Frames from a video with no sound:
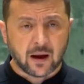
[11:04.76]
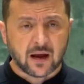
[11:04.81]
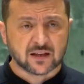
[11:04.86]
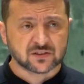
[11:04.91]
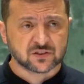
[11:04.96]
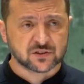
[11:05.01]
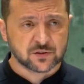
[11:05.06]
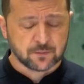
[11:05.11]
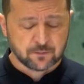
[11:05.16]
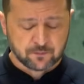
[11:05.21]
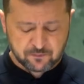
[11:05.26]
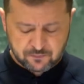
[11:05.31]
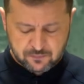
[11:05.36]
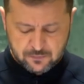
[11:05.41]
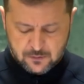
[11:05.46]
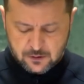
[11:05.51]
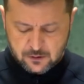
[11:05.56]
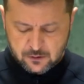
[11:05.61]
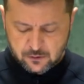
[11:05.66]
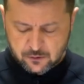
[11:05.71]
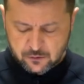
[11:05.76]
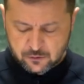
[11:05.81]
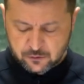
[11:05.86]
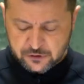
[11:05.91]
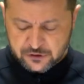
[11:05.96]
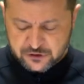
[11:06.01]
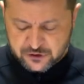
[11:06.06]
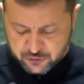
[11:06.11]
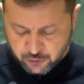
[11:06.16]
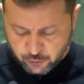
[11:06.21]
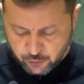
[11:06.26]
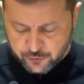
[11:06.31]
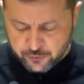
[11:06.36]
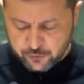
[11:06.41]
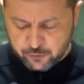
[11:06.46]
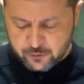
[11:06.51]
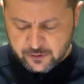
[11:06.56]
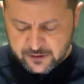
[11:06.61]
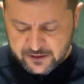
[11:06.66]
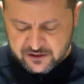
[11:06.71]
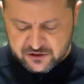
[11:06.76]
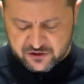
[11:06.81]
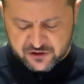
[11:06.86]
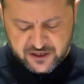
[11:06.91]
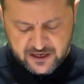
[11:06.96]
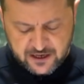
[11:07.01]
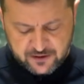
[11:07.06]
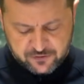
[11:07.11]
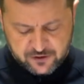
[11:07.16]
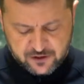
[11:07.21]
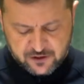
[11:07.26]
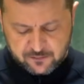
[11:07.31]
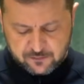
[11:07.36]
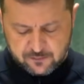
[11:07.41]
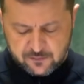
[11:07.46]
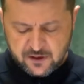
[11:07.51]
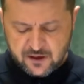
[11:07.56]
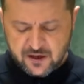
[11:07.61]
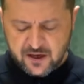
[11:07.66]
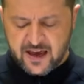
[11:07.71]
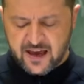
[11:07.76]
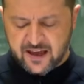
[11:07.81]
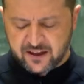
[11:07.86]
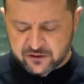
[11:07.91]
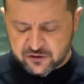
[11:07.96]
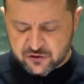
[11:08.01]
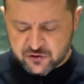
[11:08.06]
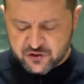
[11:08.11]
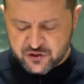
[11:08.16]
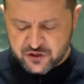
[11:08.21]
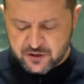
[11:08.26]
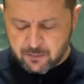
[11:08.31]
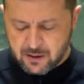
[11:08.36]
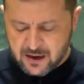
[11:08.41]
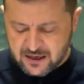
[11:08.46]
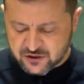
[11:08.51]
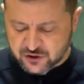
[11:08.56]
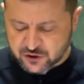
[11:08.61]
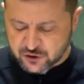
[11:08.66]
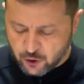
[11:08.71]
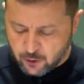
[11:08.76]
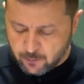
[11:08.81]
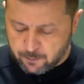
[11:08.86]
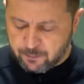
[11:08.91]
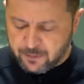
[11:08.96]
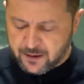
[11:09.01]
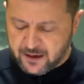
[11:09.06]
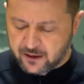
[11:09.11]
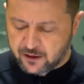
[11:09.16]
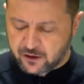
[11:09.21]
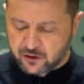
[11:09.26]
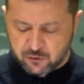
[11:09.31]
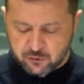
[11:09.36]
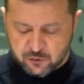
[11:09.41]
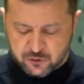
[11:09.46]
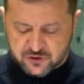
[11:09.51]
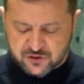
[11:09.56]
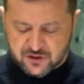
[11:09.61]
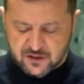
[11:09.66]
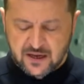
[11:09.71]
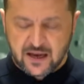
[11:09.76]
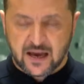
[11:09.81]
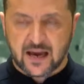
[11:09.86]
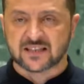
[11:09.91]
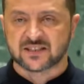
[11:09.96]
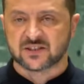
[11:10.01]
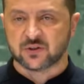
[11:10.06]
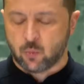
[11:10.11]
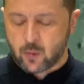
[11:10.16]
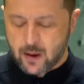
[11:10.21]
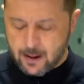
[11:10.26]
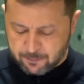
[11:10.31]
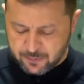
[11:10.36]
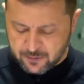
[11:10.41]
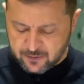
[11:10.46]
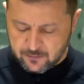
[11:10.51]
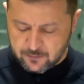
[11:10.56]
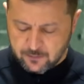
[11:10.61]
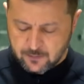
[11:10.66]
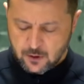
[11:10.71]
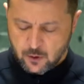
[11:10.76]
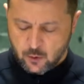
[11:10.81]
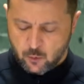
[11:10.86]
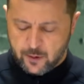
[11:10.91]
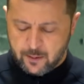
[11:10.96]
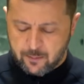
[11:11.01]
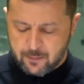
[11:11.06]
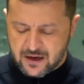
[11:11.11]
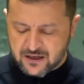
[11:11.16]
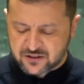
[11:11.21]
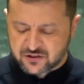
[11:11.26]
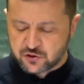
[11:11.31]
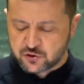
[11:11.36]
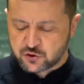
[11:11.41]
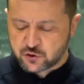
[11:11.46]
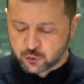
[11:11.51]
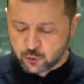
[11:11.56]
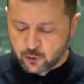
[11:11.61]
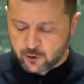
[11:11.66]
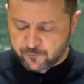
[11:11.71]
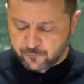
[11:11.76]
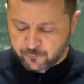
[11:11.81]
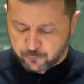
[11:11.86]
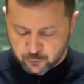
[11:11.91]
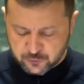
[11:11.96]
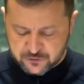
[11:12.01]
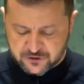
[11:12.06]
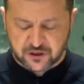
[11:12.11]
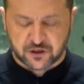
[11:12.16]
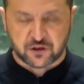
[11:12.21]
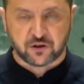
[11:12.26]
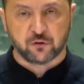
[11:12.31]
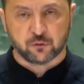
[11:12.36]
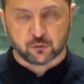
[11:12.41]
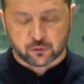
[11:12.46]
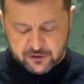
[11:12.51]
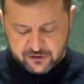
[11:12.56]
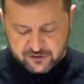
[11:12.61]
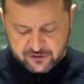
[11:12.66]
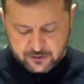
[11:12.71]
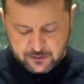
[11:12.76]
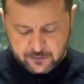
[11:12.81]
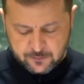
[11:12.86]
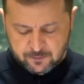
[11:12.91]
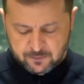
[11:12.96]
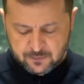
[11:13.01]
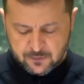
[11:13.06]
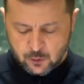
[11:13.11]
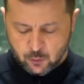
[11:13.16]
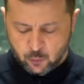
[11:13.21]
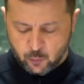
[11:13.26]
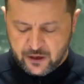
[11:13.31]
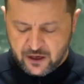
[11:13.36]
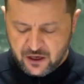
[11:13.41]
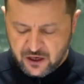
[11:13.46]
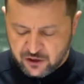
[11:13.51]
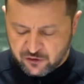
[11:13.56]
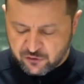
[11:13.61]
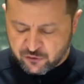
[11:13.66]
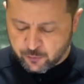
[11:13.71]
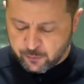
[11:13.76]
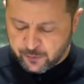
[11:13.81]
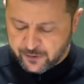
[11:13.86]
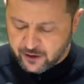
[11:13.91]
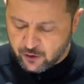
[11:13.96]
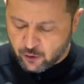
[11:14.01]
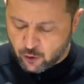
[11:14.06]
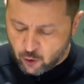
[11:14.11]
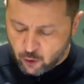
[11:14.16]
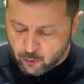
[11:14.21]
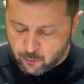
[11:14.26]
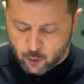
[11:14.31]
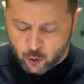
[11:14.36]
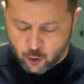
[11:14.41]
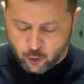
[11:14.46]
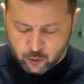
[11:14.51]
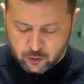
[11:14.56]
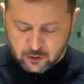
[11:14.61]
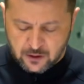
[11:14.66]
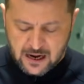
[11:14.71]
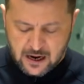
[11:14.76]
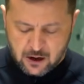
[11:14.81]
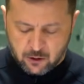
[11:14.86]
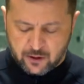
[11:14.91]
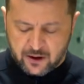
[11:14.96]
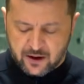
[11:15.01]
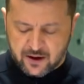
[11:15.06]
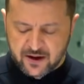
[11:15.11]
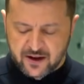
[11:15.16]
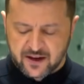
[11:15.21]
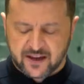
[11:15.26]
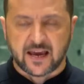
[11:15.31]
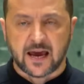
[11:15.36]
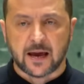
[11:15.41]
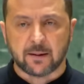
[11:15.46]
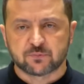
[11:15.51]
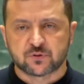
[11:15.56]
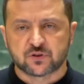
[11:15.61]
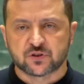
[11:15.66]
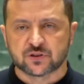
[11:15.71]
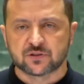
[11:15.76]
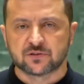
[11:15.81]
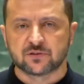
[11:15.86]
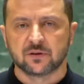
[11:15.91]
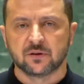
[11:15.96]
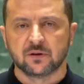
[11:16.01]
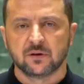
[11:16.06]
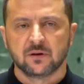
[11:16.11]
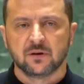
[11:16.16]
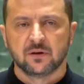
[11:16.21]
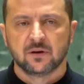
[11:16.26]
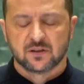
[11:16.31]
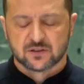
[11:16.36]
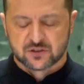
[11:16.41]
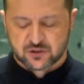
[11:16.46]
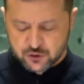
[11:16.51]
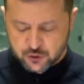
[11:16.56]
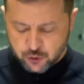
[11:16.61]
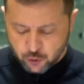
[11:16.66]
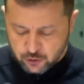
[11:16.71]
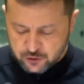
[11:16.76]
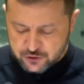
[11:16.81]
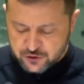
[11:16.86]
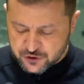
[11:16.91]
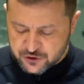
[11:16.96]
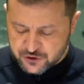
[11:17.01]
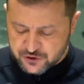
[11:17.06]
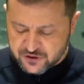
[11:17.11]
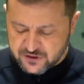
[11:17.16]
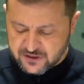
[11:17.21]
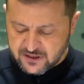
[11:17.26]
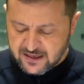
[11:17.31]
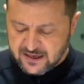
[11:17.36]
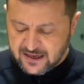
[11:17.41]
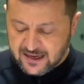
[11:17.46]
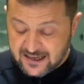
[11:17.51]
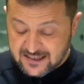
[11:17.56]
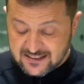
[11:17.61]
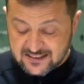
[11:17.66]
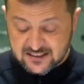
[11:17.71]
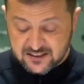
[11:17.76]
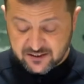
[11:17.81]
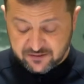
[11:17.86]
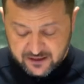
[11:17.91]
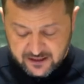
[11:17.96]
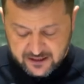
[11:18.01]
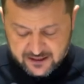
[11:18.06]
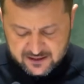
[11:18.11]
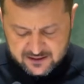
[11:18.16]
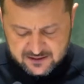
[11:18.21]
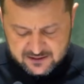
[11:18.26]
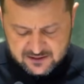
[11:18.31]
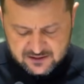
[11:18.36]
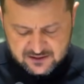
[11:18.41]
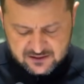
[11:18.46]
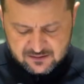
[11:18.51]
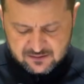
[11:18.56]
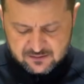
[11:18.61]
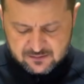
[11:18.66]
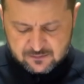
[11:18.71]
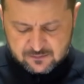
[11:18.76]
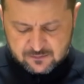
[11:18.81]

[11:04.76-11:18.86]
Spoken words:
must restore nuclear safety. Energy must stop being used as a weapon. We must ensure food security. We need to bring home all our captured soldiers and civilians